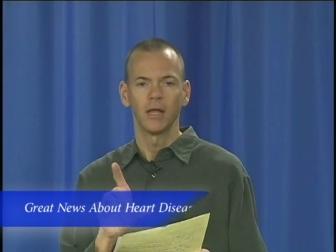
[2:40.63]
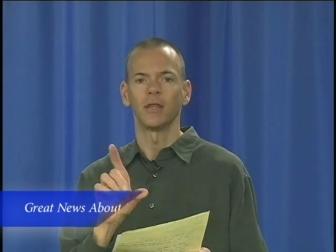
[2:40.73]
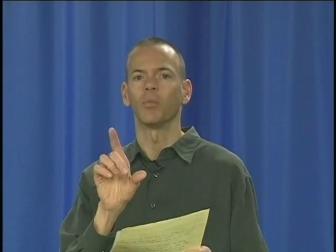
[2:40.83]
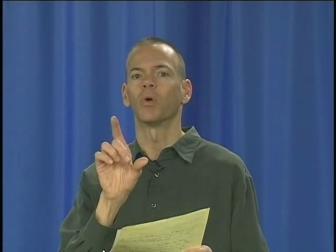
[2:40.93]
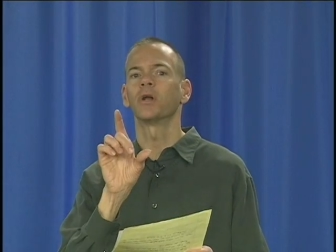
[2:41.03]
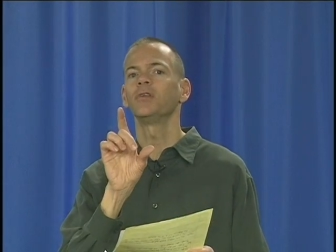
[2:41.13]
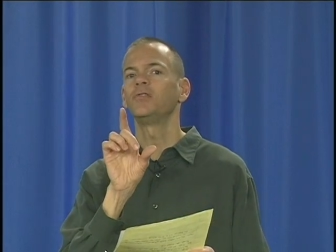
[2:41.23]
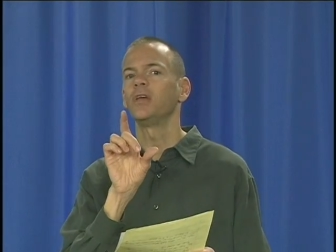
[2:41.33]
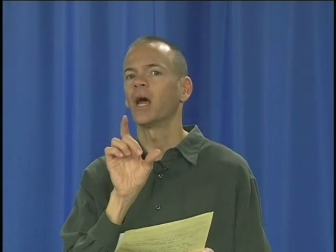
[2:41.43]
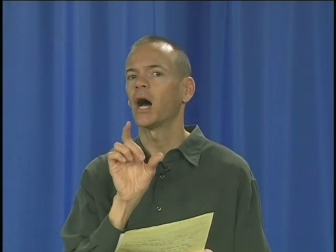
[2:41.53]
they wanted to
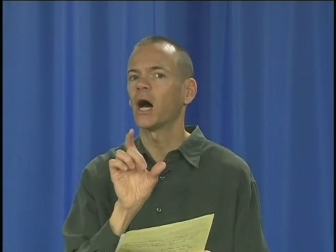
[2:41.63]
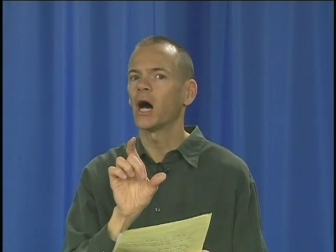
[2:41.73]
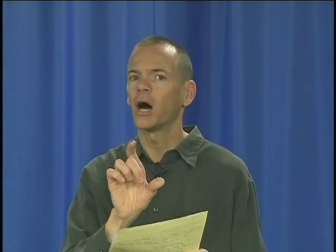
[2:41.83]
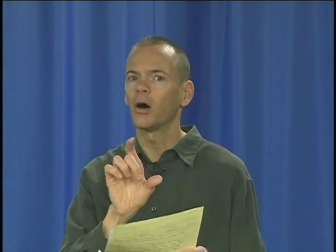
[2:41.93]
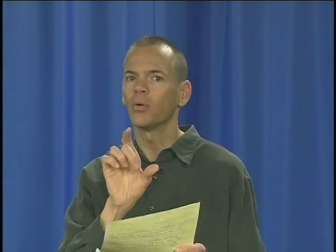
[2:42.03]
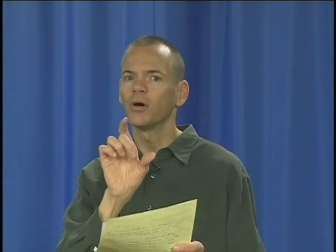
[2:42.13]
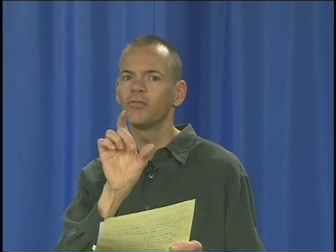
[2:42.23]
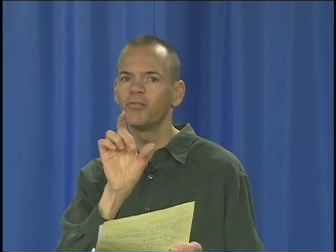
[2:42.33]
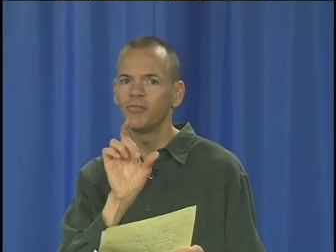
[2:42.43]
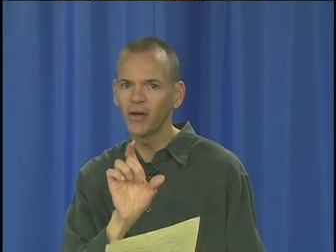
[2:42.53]
see how
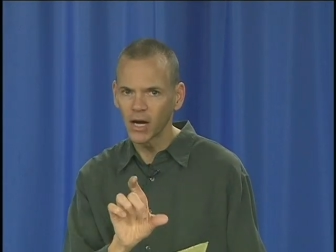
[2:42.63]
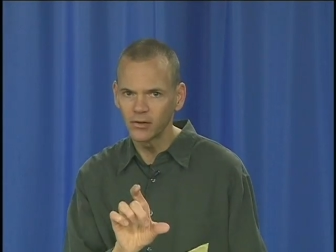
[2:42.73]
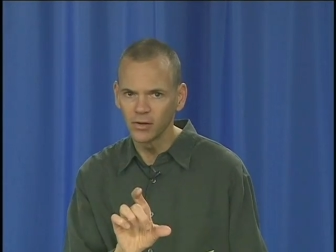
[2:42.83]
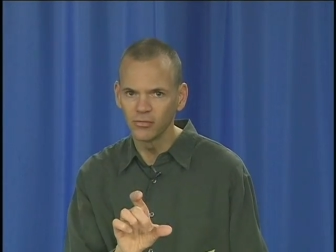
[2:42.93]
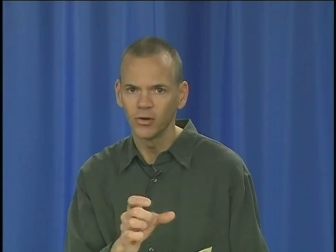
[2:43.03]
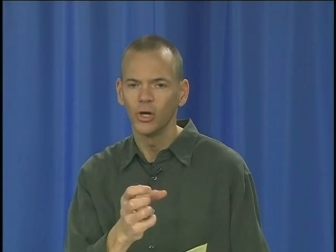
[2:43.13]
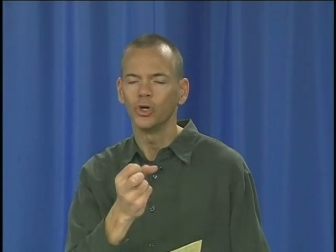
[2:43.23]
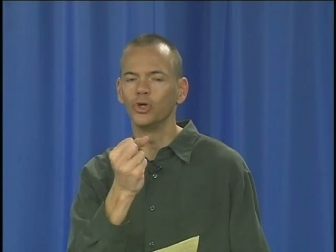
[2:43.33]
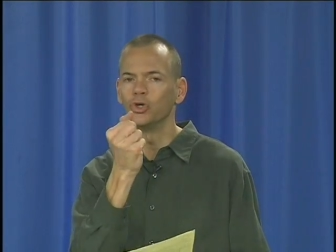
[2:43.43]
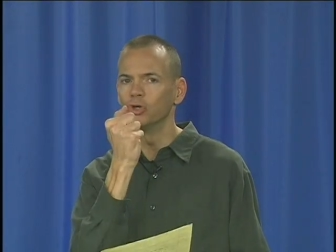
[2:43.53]
effective
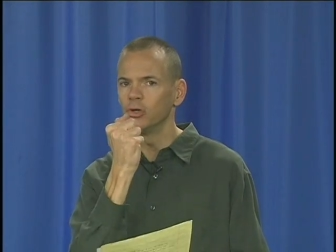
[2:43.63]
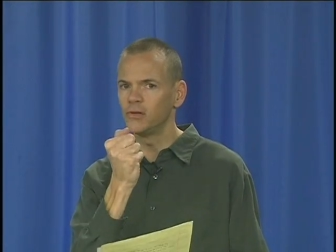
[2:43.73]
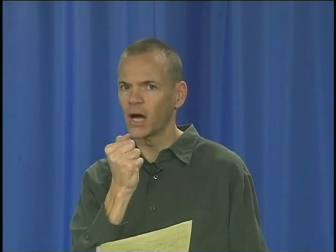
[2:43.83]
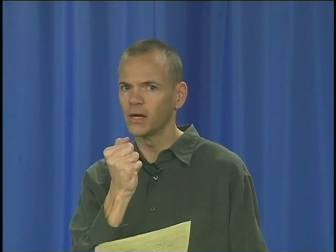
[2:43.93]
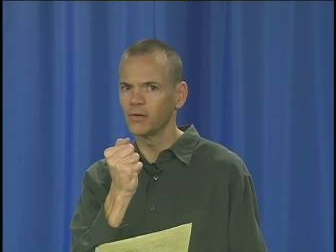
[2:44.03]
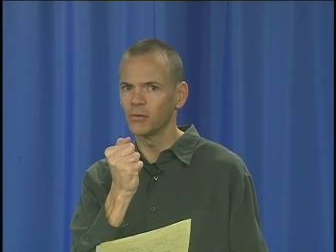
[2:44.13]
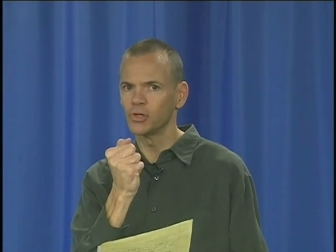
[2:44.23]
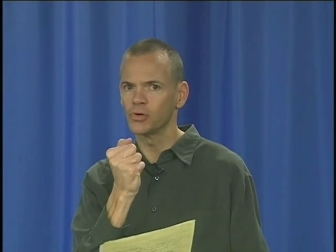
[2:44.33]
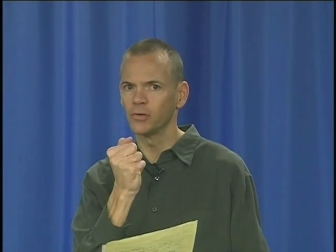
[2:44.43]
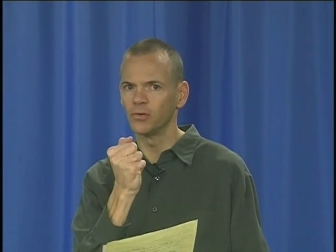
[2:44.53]
good dietary
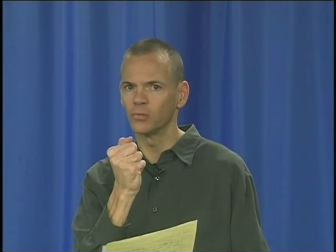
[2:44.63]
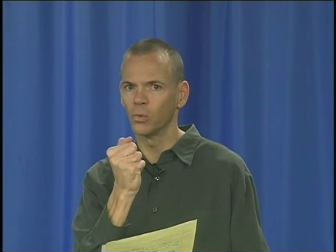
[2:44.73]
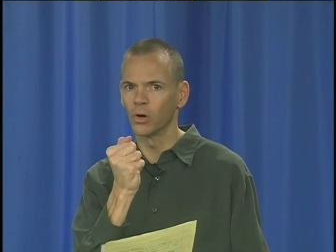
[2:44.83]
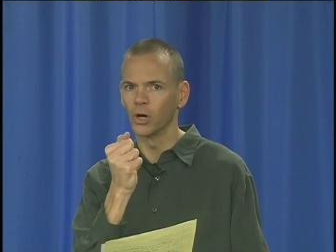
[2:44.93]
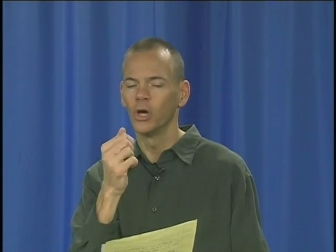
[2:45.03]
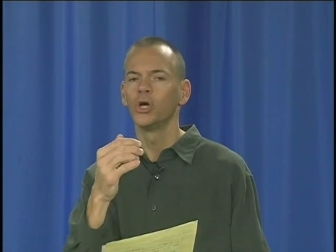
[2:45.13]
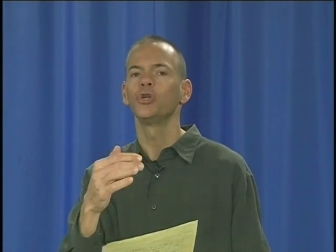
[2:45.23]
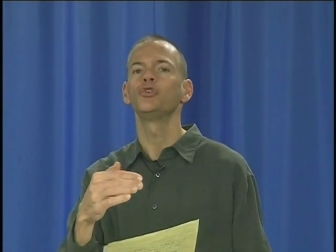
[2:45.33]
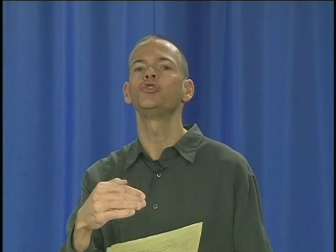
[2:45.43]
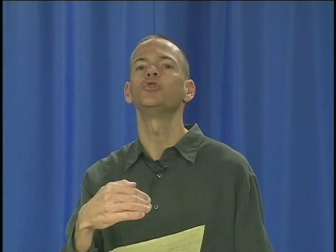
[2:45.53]
choices were
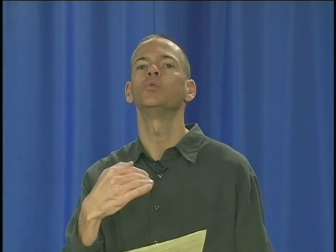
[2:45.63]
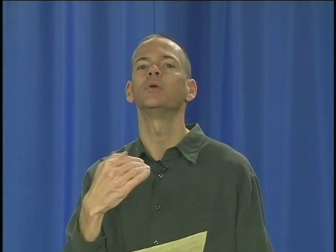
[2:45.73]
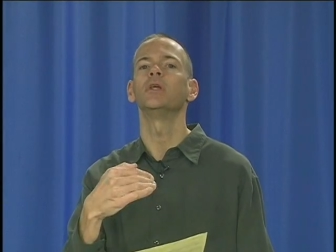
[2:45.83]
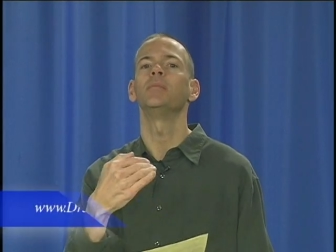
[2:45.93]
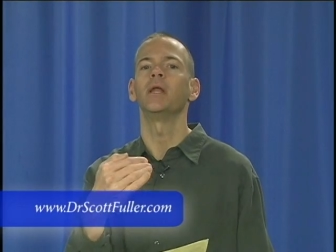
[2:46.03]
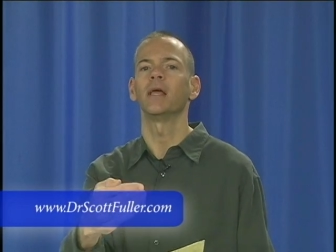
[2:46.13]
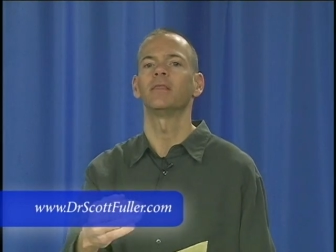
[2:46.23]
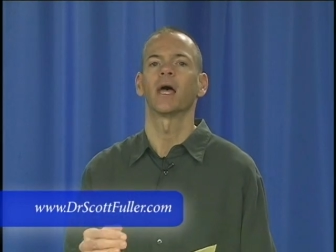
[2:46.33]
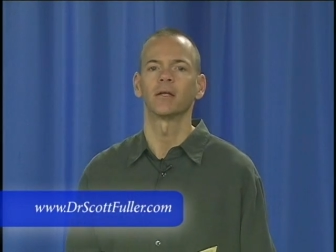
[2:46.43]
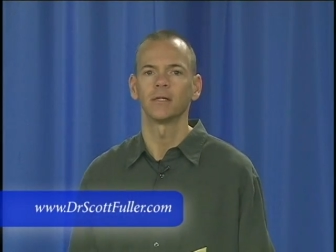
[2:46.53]
to eliminate
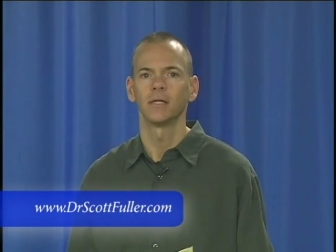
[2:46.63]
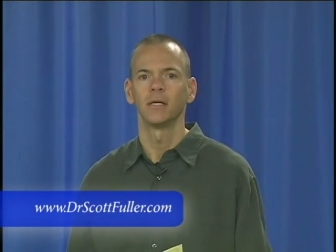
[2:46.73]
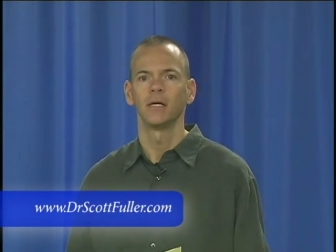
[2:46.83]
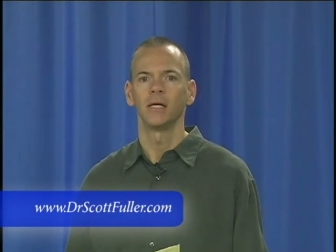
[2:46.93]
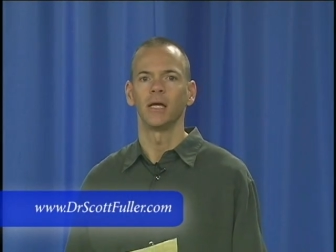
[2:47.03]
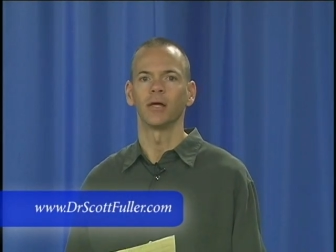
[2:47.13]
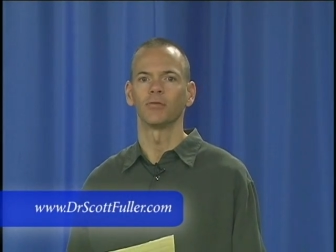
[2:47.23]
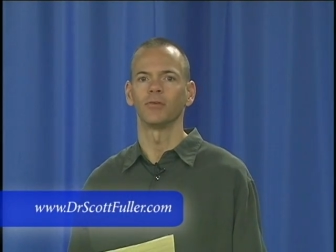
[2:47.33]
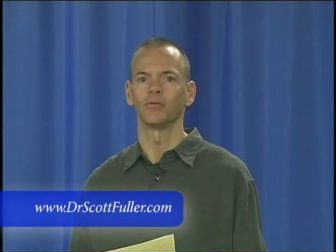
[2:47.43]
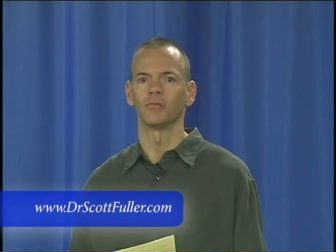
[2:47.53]
that
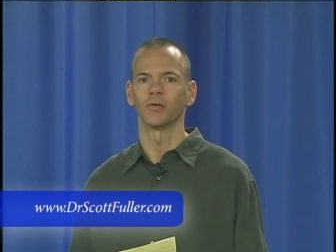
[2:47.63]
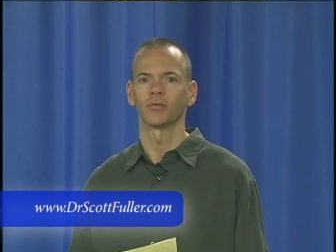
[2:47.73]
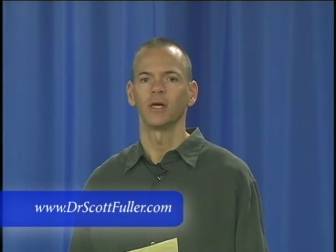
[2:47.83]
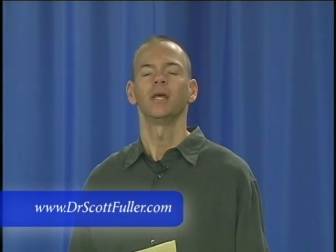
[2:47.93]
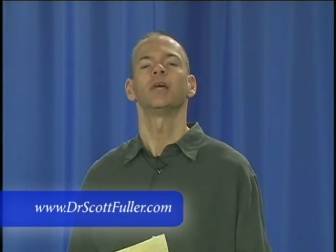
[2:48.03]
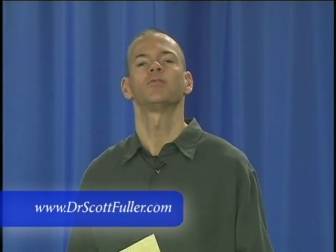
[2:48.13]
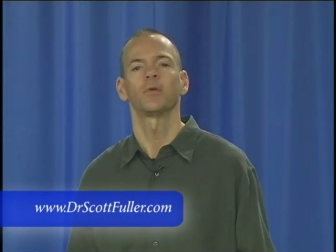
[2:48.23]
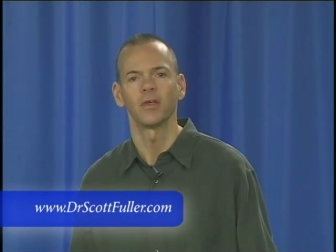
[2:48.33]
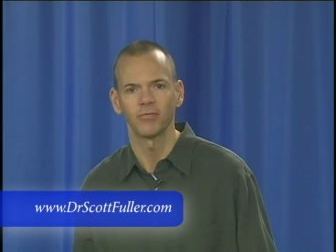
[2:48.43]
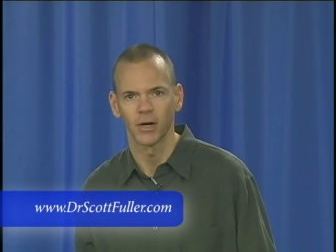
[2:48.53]
increase in risk. Here's
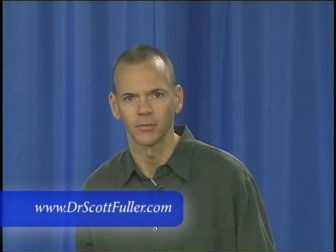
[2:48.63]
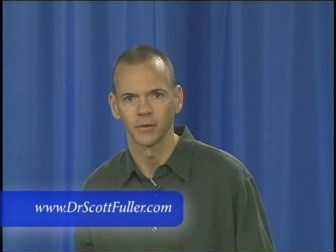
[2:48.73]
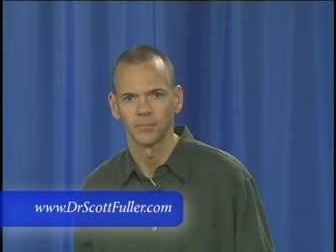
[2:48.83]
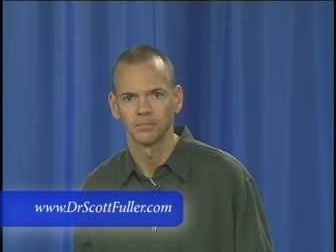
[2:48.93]
what they found.